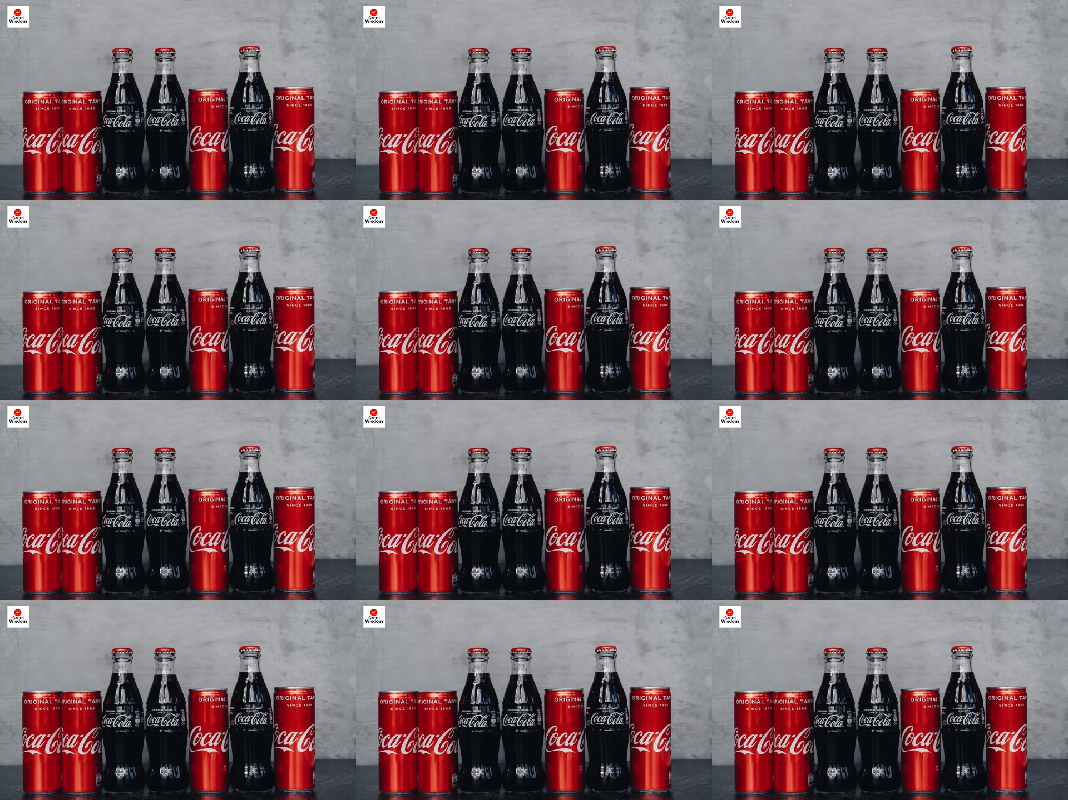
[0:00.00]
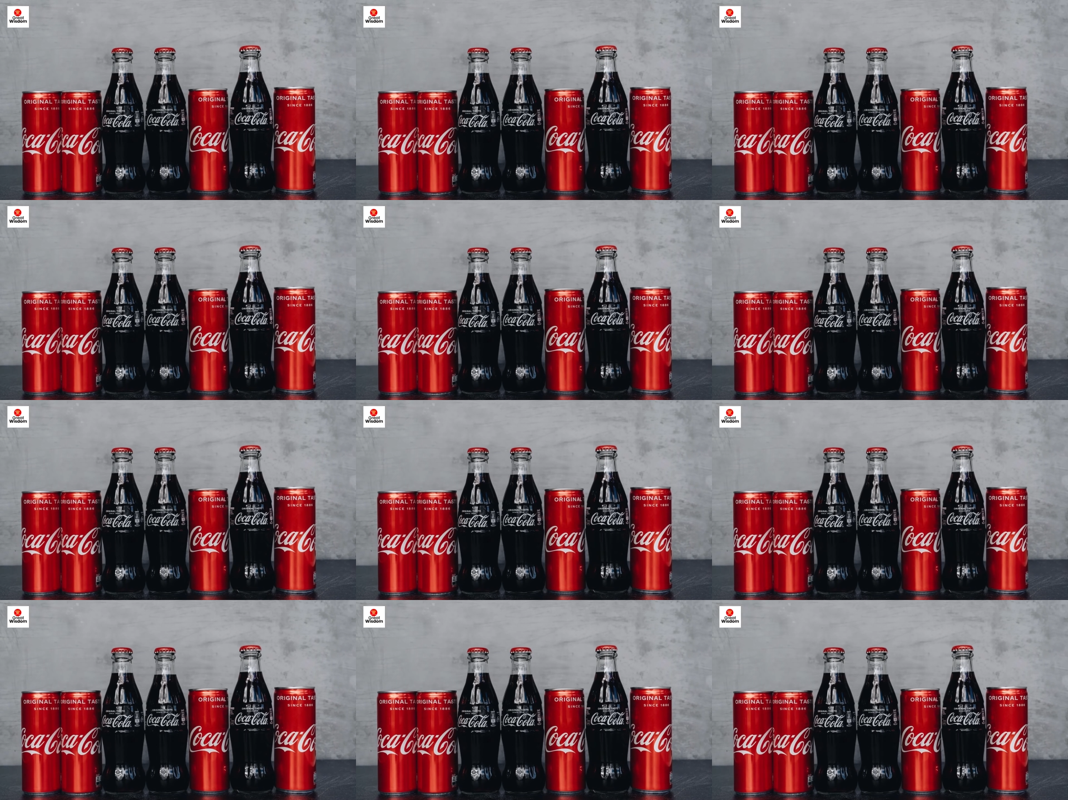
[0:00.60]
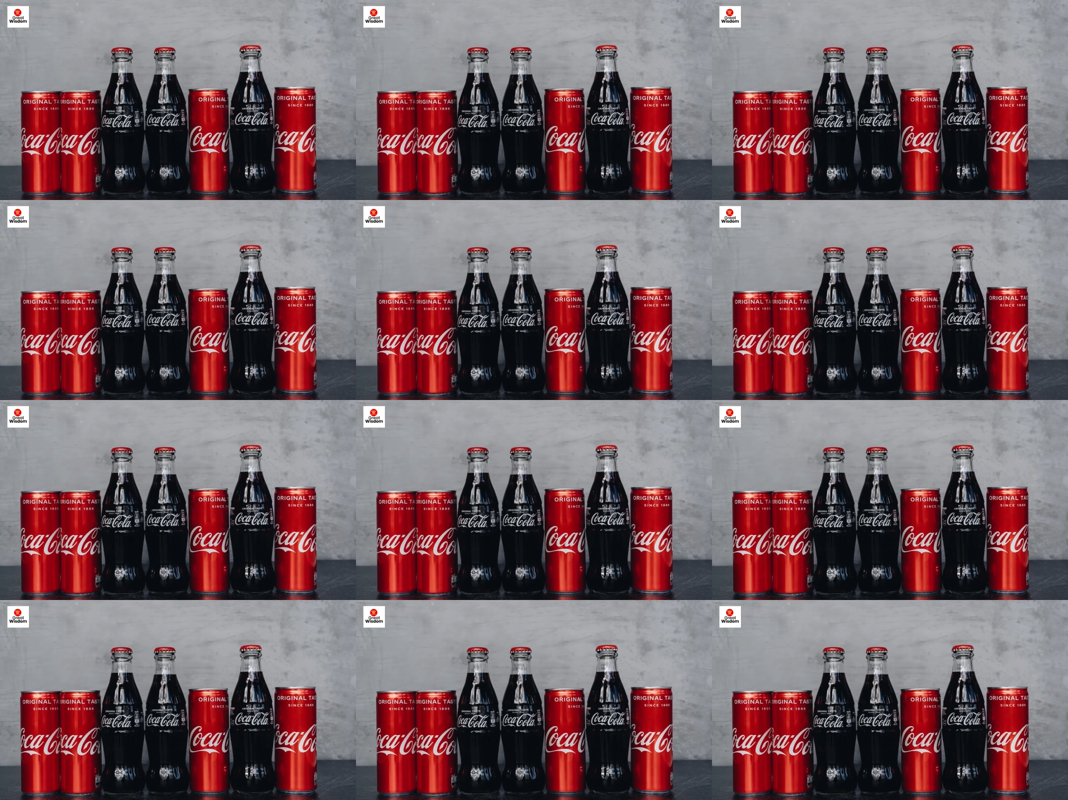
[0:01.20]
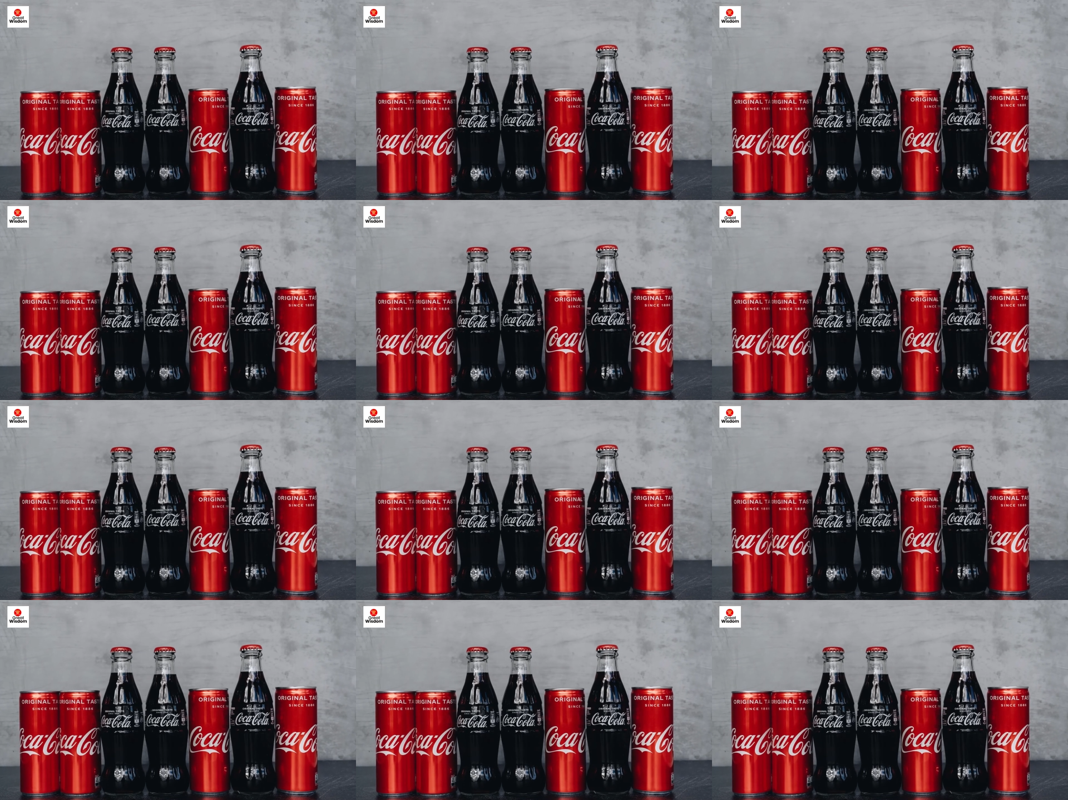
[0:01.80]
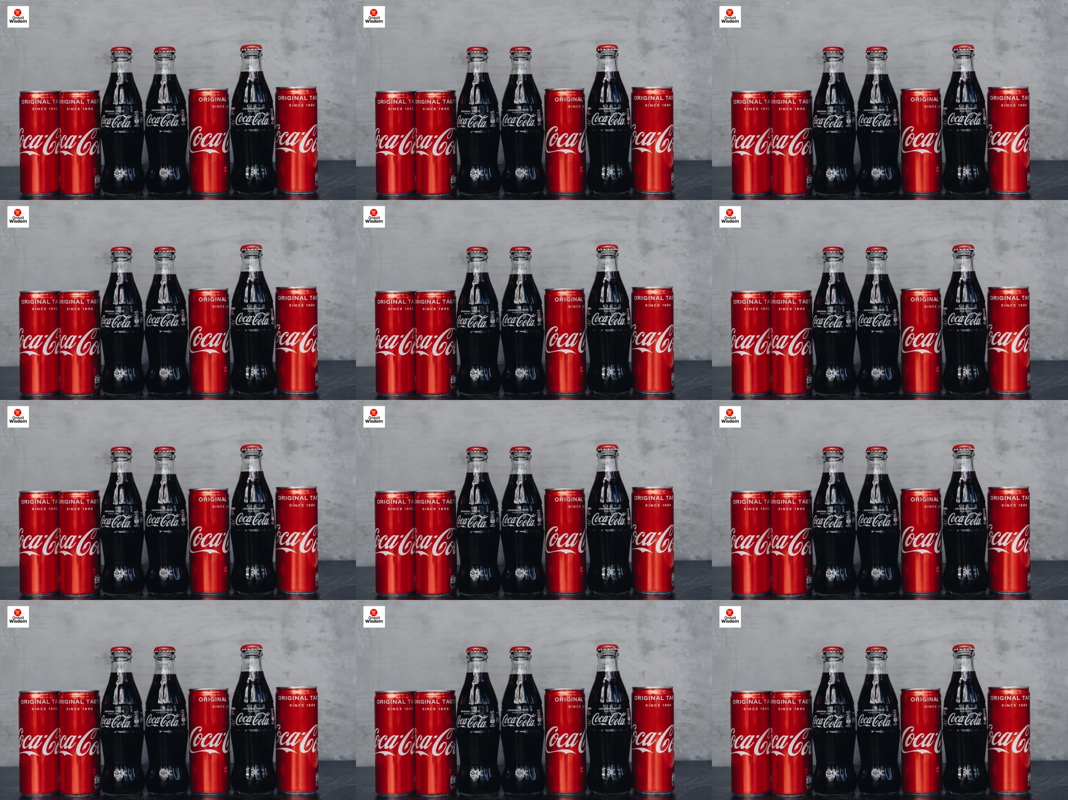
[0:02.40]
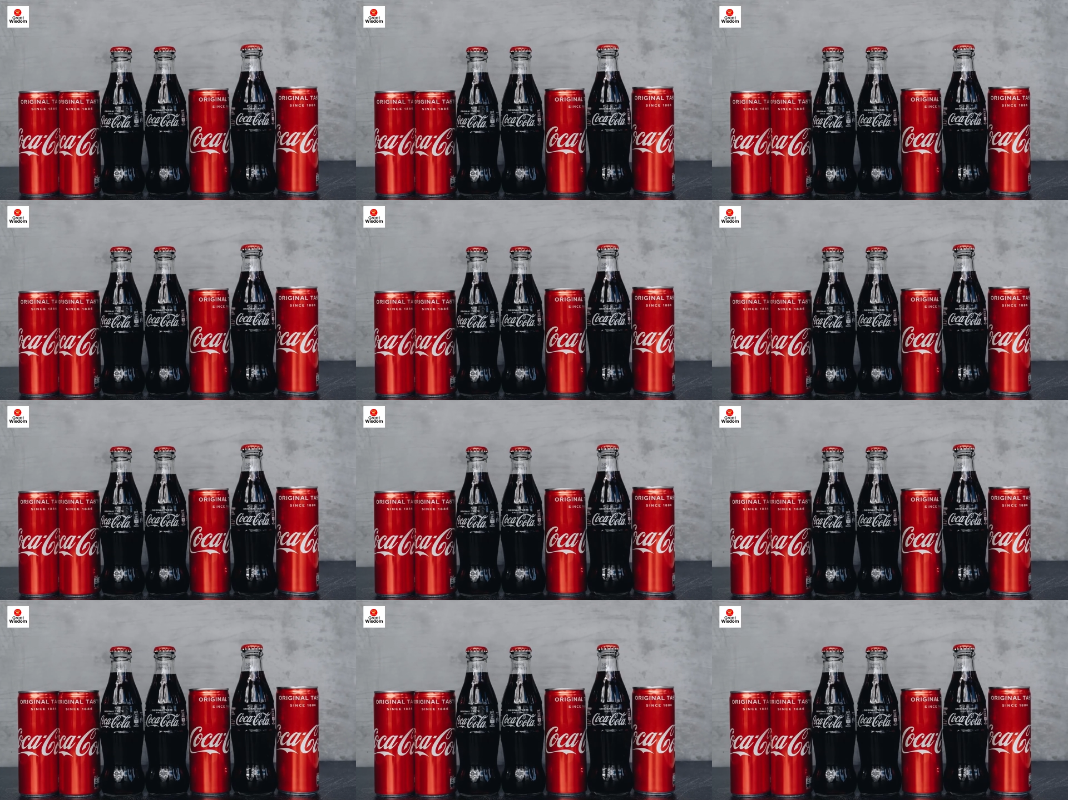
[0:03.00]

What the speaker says: (no speaker visible)